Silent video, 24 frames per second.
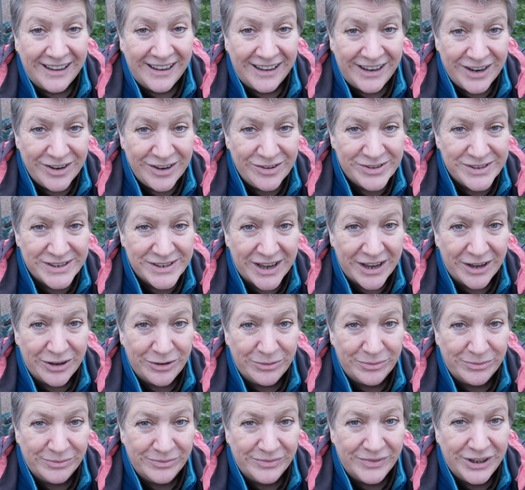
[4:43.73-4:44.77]
And I also
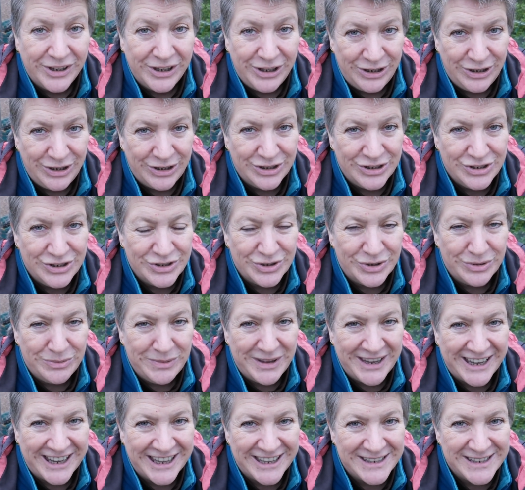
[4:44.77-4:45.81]
hope you can join
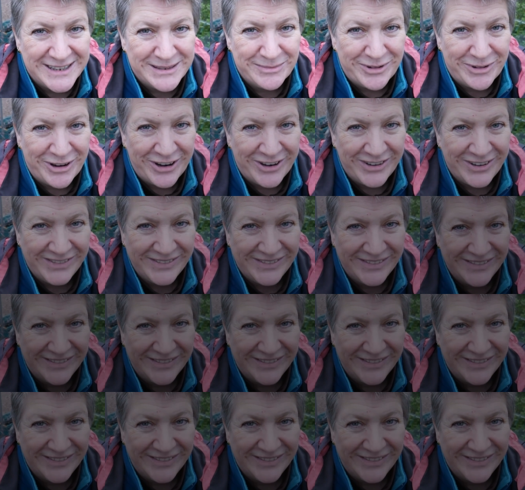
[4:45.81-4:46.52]
me again tomorrow.